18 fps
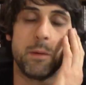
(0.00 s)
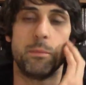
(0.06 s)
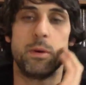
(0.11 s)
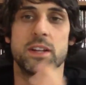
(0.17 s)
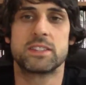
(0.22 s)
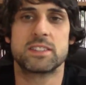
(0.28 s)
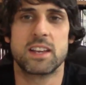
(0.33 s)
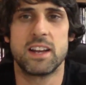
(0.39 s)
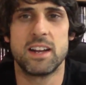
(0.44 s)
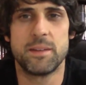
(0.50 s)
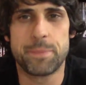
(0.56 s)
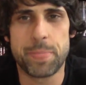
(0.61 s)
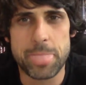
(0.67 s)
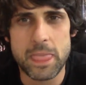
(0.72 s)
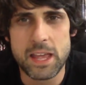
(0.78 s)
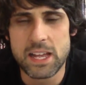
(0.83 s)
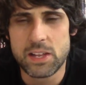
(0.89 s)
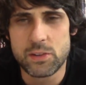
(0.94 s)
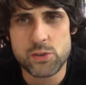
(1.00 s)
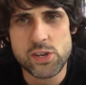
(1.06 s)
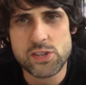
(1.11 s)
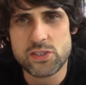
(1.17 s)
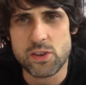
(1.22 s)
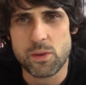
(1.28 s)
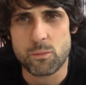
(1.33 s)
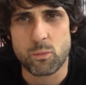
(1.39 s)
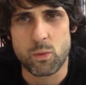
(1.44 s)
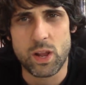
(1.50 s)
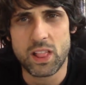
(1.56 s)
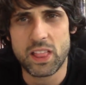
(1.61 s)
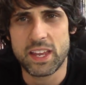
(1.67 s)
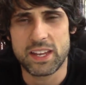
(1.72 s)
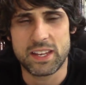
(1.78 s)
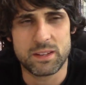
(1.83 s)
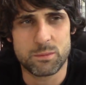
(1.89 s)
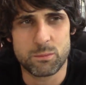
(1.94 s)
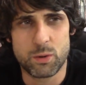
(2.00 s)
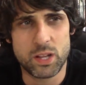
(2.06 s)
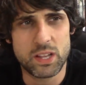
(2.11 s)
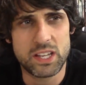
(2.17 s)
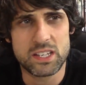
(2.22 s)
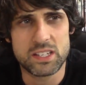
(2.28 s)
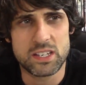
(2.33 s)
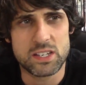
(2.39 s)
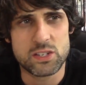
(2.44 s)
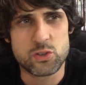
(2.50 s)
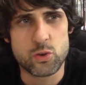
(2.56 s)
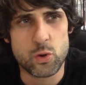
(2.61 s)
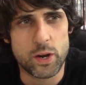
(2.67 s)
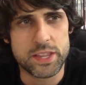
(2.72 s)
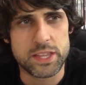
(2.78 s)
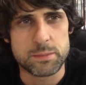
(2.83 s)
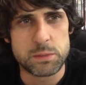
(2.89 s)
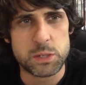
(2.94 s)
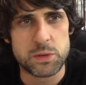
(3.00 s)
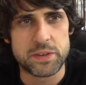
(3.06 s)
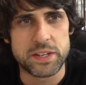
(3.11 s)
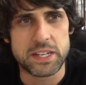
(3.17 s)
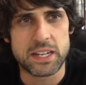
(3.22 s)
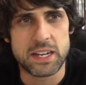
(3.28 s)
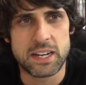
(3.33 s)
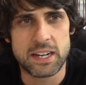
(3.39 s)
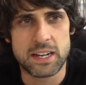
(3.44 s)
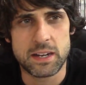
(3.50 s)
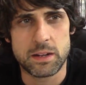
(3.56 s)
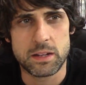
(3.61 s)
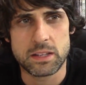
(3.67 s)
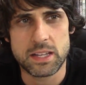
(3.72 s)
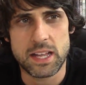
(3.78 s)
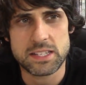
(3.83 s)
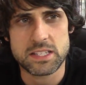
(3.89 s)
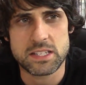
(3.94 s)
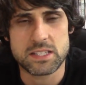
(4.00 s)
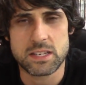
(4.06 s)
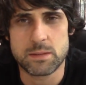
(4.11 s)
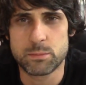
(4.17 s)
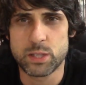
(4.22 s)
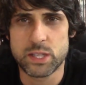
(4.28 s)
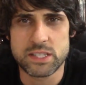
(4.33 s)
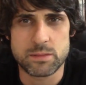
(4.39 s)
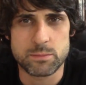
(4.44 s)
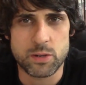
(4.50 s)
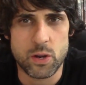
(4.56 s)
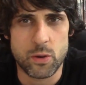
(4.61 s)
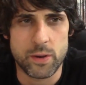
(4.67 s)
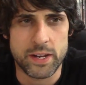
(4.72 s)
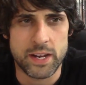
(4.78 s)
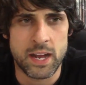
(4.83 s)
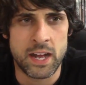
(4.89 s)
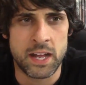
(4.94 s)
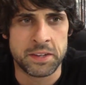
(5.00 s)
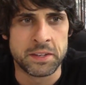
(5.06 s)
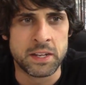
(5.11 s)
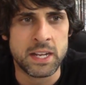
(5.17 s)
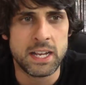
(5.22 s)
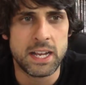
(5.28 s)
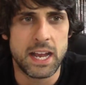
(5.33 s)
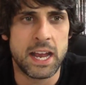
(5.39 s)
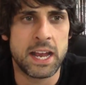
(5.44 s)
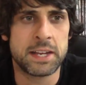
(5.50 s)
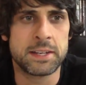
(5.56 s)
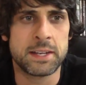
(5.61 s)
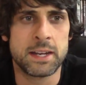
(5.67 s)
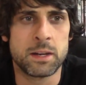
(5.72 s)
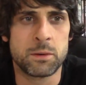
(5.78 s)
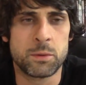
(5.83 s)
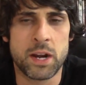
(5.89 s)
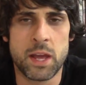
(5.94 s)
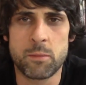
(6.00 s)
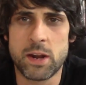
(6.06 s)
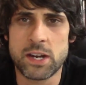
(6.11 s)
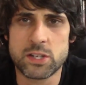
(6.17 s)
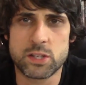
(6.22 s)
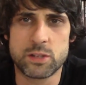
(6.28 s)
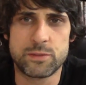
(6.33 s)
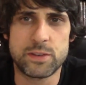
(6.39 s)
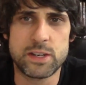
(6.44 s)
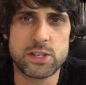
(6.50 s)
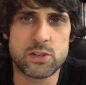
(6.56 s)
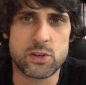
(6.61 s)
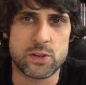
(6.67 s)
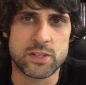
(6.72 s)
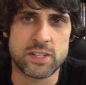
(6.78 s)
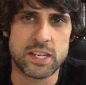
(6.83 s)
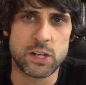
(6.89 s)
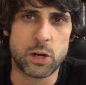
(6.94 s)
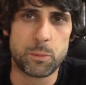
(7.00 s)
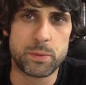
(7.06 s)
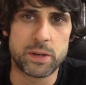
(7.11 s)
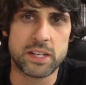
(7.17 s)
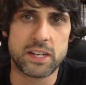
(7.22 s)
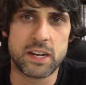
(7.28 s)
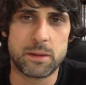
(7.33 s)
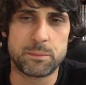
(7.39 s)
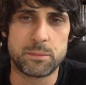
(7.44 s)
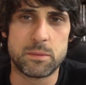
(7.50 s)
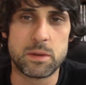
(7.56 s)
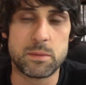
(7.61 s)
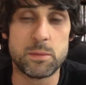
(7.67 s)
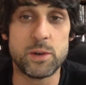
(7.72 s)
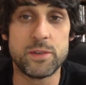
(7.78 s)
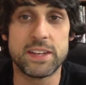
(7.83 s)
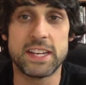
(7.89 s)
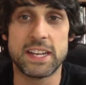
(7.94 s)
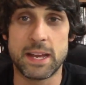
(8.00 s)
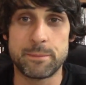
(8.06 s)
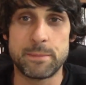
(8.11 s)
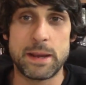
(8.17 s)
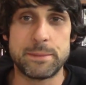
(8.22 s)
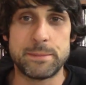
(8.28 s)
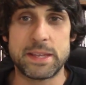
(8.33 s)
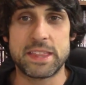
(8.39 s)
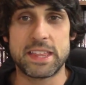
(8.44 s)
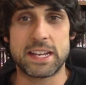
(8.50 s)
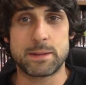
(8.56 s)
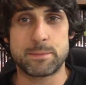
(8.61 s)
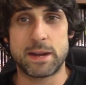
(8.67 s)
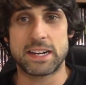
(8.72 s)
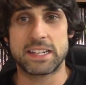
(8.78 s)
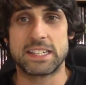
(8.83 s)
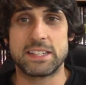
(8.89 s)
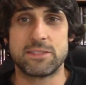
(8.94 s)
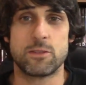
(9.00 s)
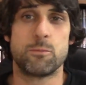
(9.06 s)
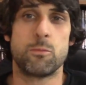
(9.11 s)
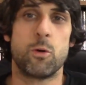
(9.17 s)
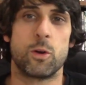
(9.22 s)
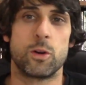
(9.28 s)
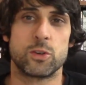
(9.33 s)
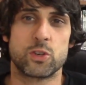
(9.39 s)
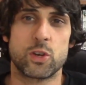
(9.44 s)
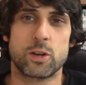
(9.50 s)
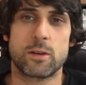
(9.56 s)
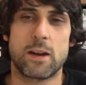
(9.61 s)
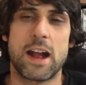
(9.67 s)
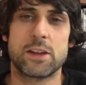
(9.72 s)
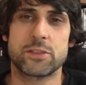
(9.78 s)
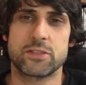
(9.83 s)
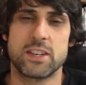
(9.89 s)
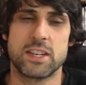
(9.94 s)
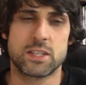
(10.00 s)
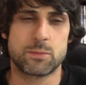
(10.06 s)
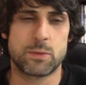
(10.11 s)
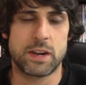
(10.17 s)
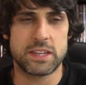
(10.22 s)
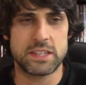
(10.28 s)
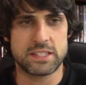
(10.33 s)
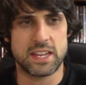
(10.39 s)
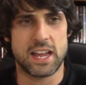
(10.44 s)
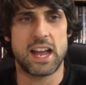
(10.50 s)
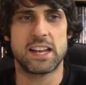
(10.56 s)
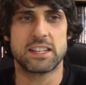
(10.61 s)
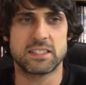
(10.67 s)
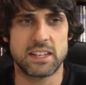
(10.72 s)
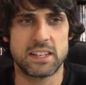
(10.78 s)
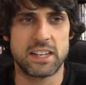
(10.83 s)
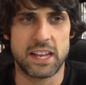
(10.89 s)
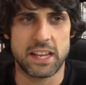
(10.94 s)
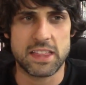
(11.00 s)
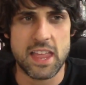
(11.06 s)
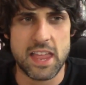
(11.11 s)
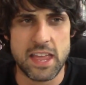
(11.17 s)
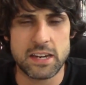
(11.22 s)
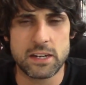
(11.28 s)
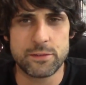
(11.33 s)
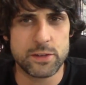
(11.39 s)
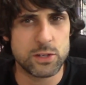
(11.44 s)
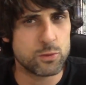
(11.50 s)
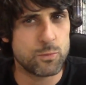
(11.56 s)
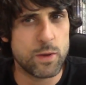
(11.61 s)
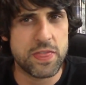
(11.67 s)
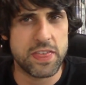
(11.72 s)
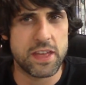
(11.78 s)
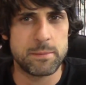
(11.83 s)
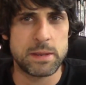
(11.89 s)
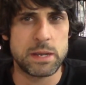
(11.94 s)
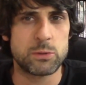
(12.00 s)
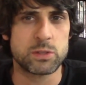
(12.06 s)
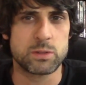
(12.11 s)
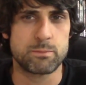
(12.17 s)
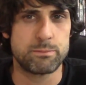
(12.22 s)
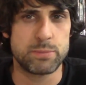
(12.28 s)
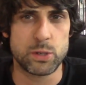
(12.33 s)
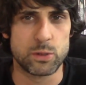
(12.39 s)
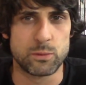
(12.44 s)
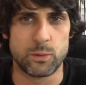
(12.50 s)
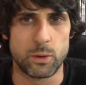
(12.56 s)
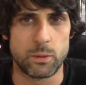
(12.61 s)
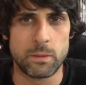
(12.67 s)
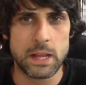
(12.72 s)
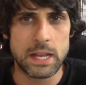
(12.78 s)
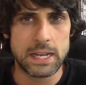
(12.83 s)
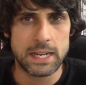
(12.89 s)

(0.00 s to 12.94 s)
But uh, just really, really enjoyed the movie. Uh, lots of symbolism going on. And uh, when I watched the features, it opened it up the movie and made me think about it even more. Jodorowsky is one of these guys, and the interview with him, it was beautiful